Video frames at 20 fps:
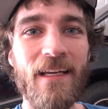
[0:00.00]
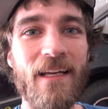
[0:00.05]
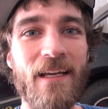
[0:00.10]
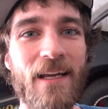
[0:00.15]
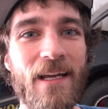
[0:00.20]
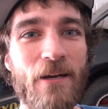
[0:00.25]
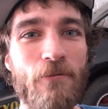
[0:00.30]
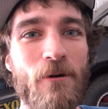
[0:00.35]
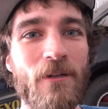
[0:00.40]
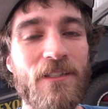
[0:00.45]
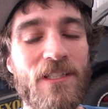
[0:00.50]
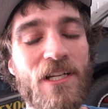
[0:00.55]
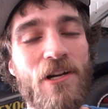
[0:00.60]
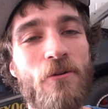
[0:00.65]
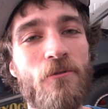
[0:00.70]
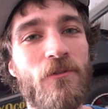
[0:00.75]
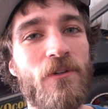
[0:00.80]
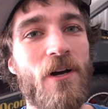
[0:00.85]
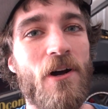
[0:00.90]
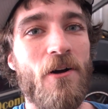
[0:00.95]
Hey, what's
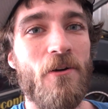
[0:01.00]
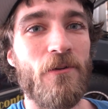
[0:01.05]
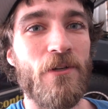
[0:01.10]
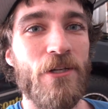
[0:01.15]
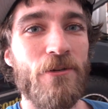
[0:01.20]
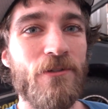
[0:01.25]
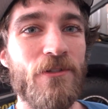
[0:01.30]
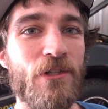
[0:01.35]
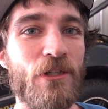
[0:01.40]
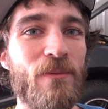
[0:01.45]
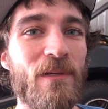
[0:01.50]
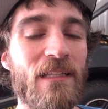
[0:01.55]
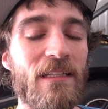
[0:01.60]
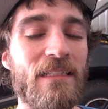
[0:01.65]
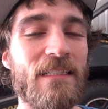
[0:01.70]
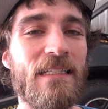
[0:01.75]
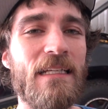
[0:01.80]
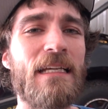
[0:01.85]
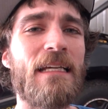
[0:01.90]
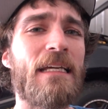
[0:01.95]
going on, YouTube?
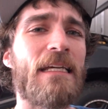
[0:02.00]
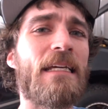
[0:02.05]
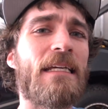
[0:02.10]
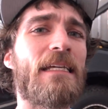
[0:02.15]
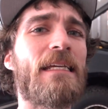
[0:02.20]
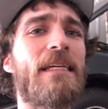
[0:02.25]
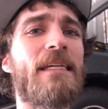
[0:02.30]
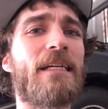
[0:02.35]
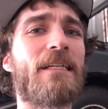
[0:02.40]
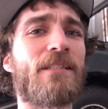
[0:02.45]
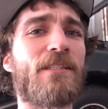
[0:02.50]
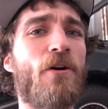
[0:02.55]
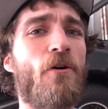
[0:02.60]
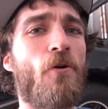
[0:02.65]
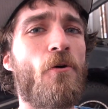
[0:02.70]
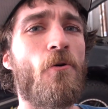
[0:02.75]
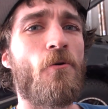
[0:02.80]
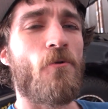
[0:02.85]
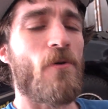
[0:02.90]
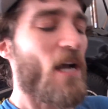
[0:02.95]
This
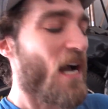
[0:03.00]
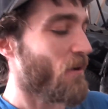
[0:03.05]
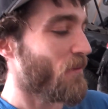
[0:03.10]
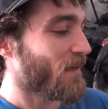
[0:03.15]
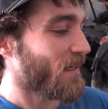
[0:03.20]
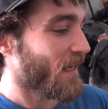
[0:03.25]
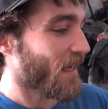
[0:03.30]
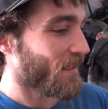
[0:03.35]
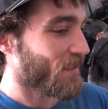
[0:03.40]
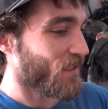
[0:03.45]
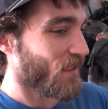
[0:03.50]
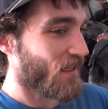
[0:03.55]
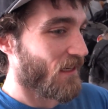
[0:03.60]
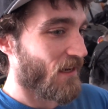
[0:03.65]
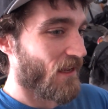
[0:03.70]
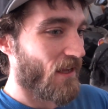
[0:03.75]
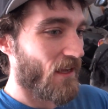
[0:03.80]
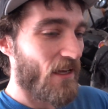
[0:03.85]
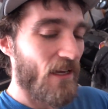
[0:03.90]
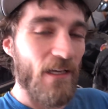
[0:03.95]
EXO coming at you
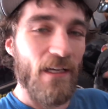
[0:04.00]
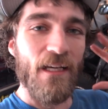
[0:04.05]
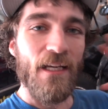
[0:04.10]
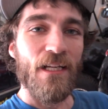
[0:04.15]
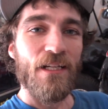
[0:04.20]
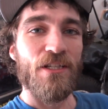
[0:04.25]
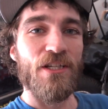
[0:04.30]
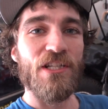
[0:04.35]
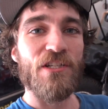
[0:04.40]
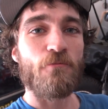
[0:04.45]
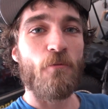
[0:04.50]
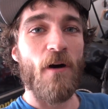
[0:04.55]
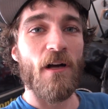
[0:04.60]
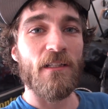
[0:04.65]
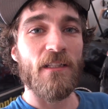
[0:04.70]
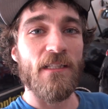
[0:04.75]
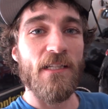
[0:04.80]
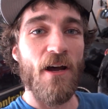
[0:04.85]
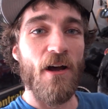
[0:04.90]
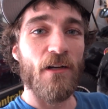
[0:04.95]
today. Just
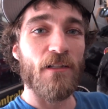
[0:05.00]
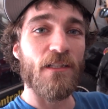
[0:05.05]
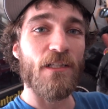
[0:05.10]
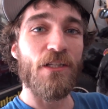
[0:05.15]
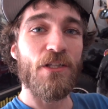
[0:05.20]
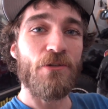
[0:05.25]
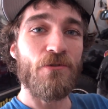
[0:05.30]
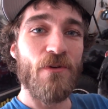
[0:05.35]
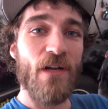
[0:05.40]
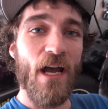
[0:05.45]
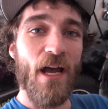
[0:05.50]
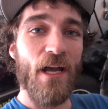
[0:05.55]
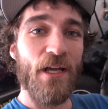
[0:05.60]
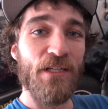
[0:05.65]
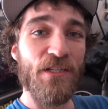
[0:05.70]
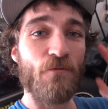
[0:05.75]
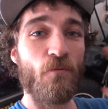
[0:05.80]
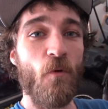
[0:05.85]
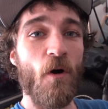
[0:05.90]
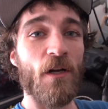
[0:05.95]
wanted to talk to you
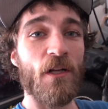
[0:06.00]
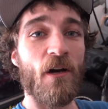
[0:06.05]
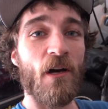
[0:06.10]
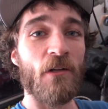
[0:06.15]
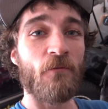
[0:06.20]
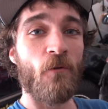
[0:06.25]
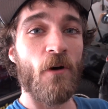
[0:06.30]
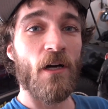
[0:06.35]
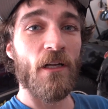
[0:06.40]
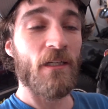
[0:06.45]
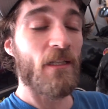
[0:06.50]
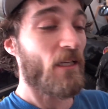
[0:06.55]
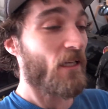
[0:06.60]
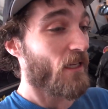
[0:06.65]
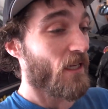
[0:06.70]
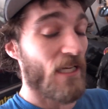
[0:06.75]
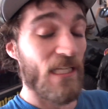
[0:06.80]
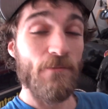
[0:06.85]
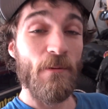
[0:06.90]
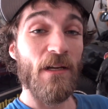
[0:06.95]
guys one-on-one,
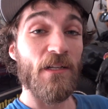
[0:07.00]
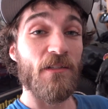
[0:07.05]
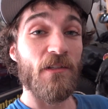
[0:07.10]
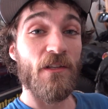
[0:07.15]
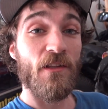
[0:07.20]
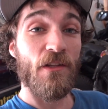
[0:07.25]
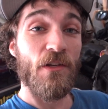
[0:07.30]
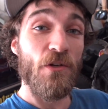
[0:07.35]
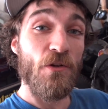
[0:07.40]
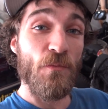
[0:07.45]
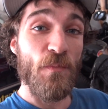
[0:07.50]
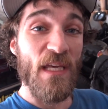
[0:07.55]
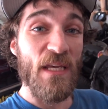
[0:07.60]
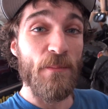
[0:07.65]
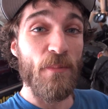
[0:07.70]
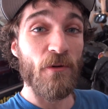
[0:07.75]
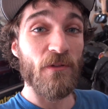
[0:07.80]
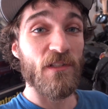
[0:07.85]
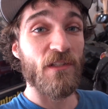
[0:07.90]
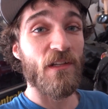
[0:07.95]
especially the new
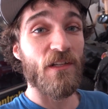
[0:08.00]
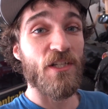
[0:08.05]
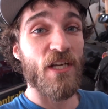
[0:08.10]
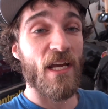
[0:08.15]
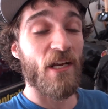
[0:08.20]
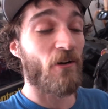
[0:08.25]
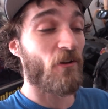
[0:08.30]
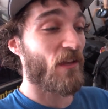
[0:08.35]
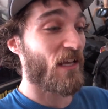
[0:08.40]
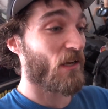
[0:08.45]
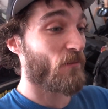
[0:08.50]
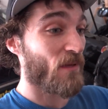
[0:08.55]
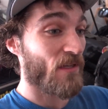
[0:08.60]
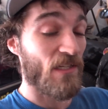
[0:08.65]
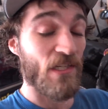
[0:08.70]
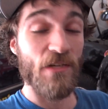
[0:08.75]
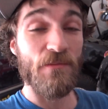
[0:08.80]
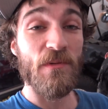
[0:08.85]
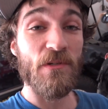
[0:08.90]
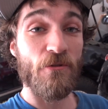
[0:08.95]
people to the channel that have been
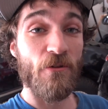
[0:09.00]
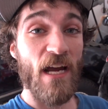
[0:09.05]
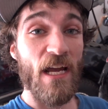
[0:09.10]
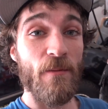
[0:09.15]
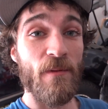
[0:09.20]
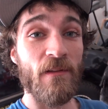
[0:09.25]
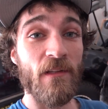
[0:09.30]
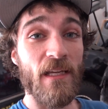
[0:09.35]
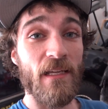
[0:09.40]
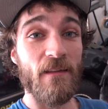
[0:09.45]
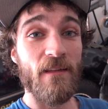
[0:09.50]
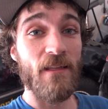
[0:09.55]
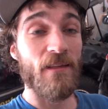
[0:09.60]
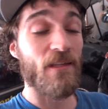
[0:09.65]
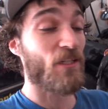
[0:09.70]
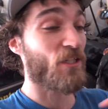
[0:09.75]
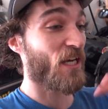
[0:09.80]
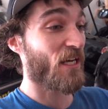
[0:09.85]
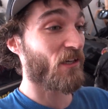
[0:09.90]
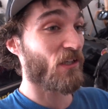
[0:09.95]
subscribing lately.
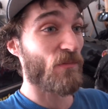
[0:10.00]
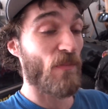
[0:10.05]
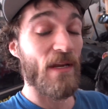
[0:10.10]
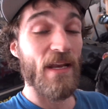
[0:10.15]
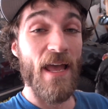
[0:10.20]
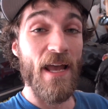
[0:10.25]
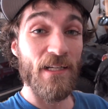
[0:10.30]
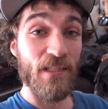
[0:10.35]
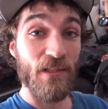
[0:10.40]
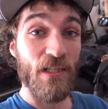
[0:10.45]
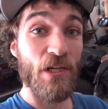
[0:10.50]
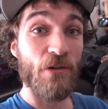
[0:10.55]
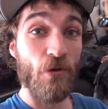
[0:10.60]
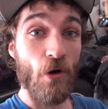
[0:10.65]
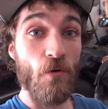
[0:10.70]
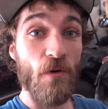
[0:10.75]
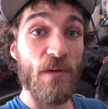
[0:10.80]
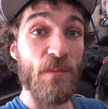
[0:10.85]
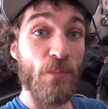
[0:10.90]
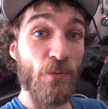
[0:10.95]
The channel's been actually
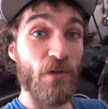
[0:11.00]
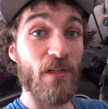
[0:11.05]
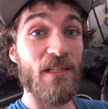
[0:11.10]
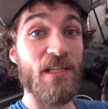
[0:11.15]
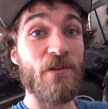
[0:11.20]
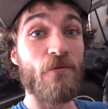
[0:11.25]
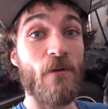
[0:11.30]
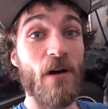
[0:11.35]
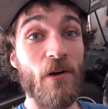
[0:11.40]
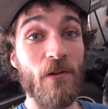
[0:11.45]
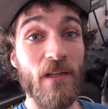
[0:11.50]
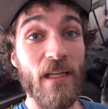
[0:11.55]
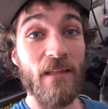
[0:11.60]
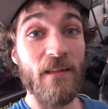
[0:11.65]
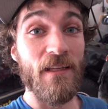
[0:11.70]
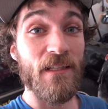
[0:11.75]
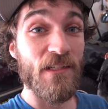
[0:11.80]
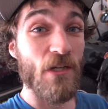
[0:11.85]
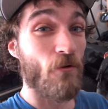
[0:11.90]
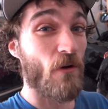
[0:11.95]
growing pretty well
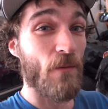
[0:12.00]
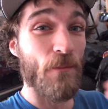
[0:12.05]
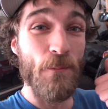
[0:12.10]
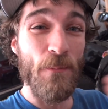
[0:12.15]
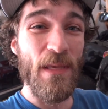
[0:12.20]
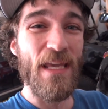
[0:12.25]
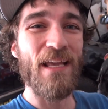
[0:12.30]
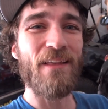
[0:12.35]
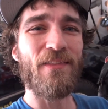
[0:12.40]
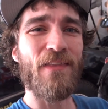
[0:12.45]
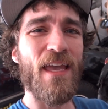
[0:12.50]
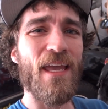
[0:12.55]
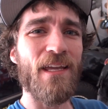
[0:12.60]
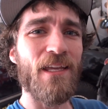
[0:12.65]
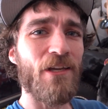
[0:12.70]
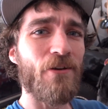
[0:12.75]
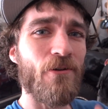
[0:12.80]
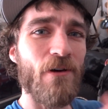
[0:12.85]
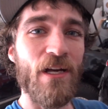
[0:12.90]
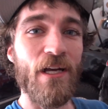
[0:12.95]
lately, so a big thank
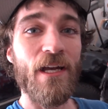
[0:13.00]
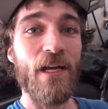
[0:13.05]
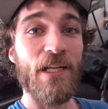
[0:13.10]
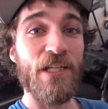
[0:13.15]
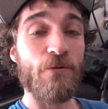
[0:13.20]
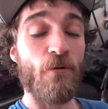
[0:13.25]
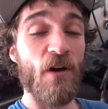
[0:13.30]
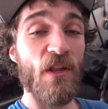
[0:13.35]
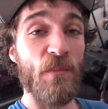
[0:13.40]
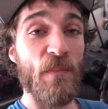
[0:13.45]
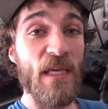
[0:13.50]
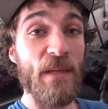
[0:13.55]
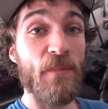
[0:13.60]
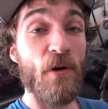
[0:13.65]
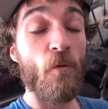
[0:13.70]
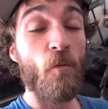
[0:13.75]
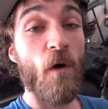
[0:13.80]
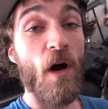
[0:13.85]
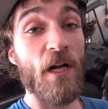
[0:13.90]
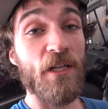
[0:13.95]
you to all the
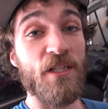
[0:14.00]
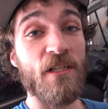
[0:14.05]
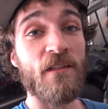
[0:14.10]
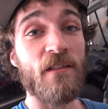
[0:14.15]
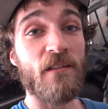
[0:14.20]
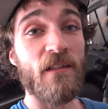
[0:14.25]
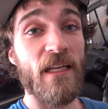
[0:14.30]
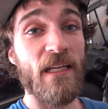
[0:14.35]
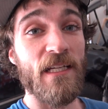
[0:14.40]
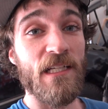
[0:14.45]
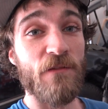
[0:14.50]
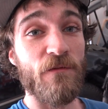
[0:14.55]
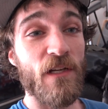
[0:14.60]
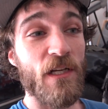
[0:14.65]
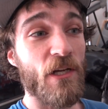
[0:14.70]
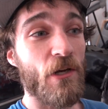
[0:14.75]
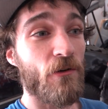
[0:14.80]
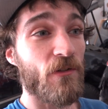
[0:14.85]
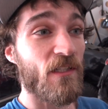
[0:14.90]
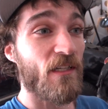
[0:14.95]
people watching the latest
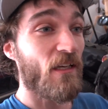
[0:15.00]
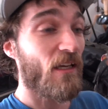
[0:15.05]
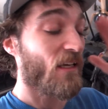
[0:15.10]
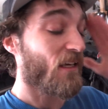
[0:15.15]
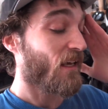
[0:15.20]
videos.